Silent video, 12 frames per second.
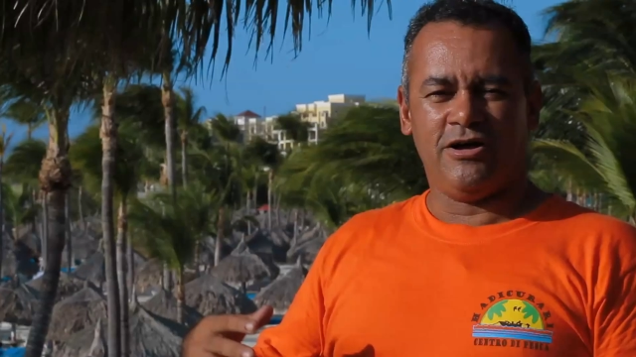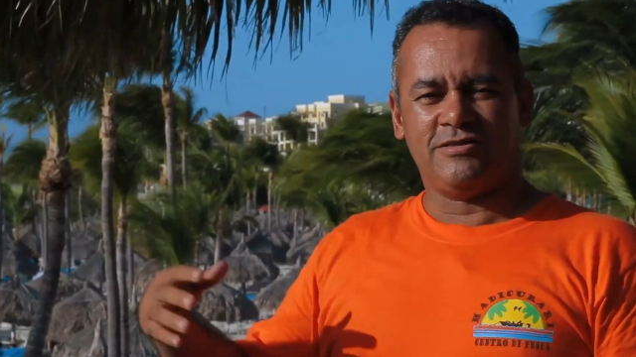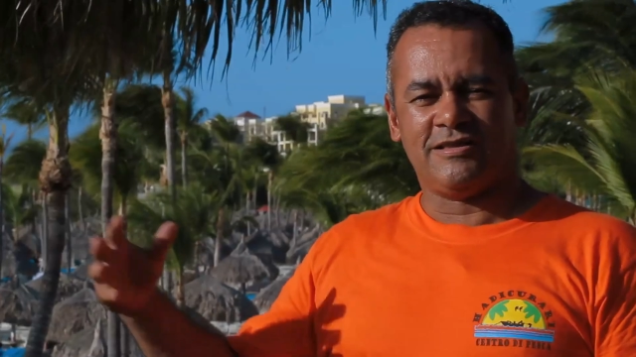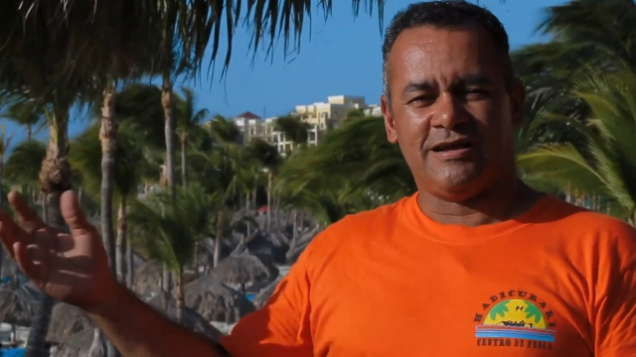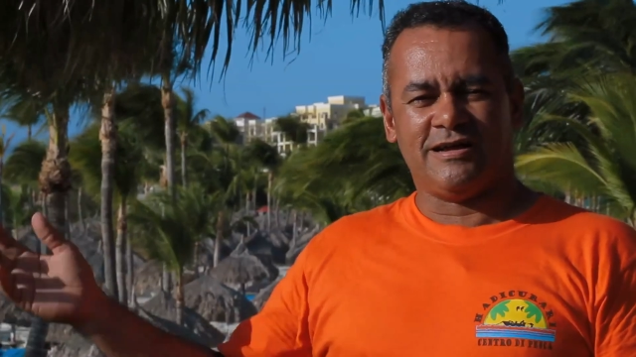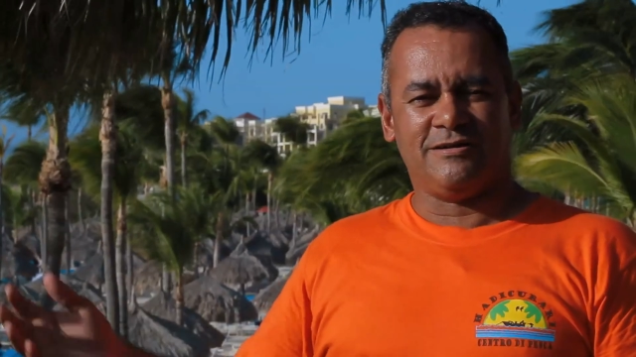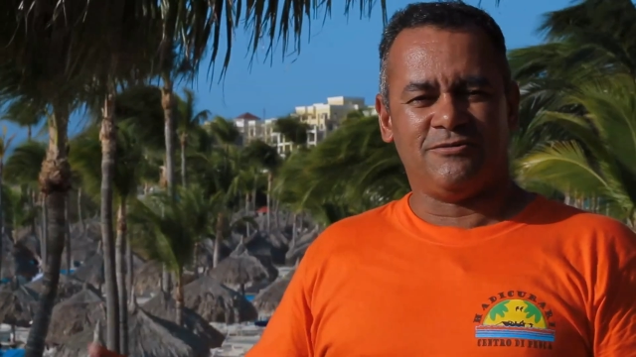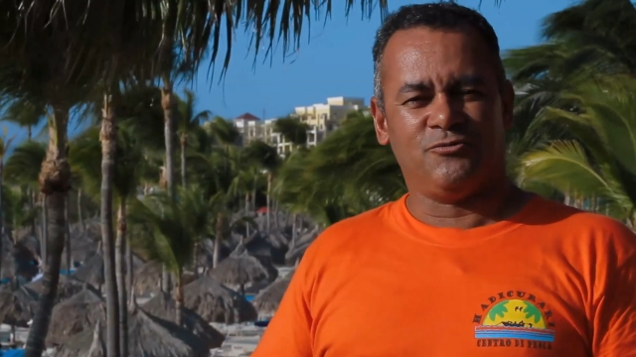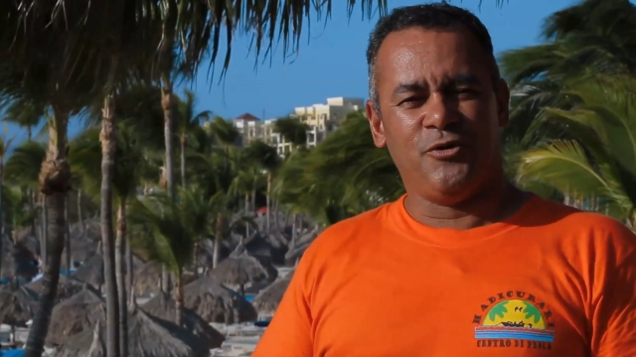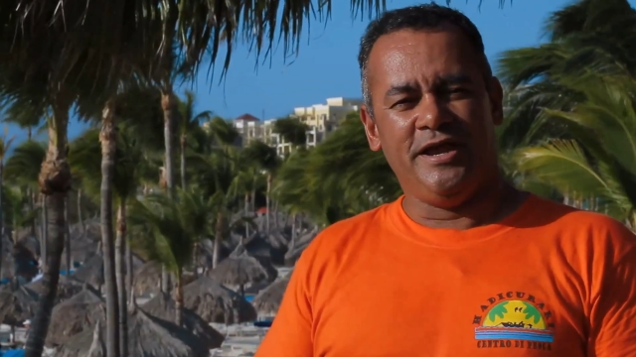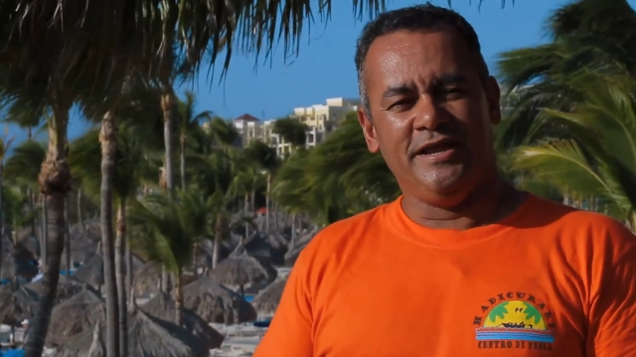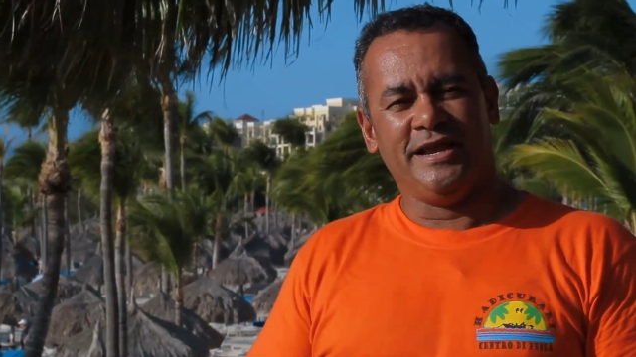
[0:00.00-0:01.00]
out
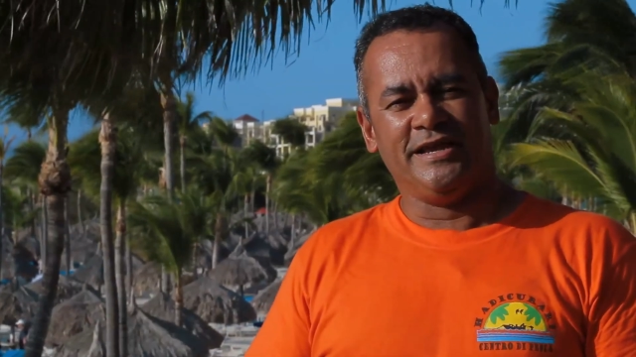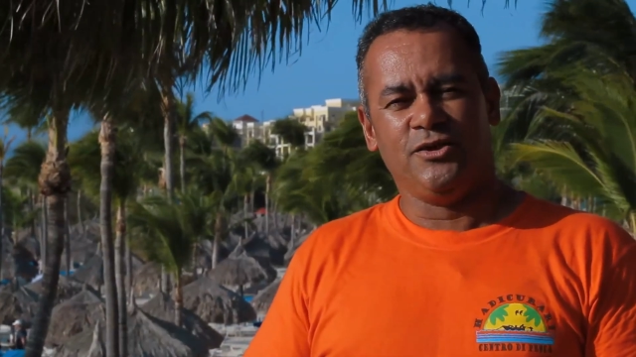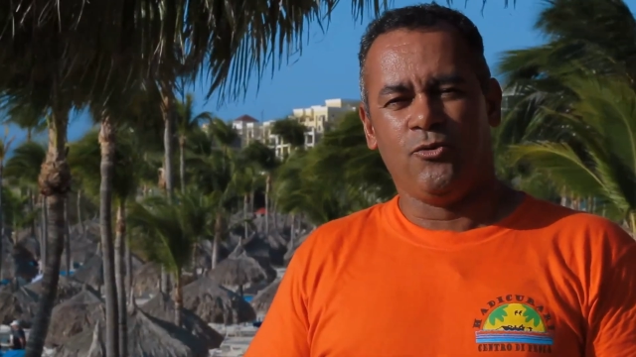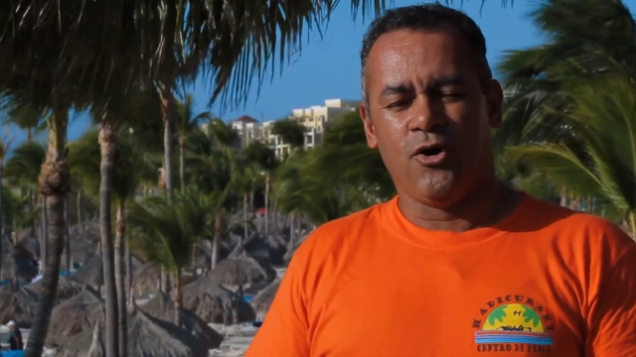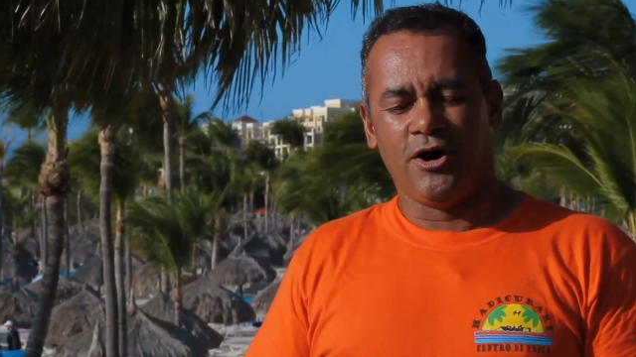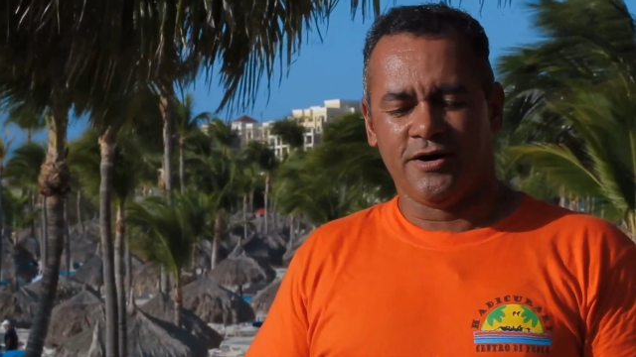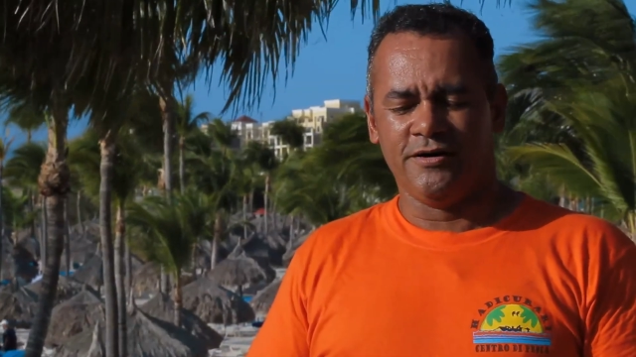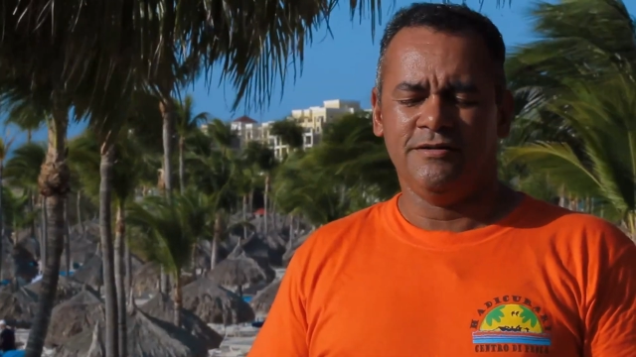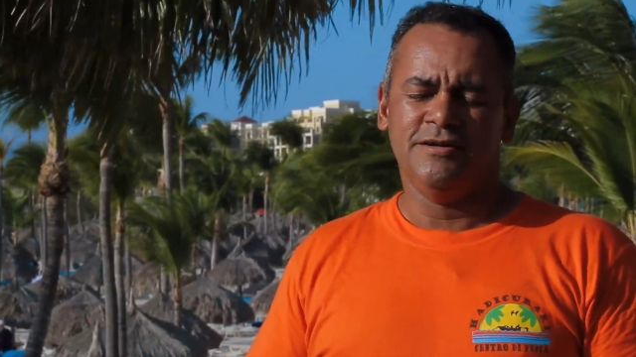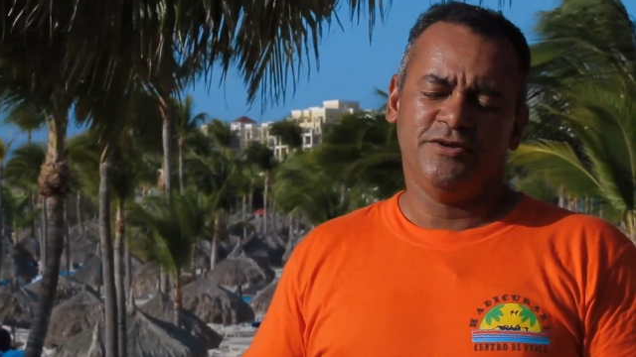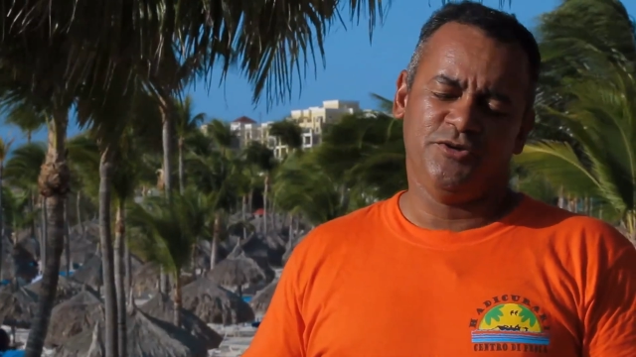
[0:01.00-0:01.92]
wading in the water,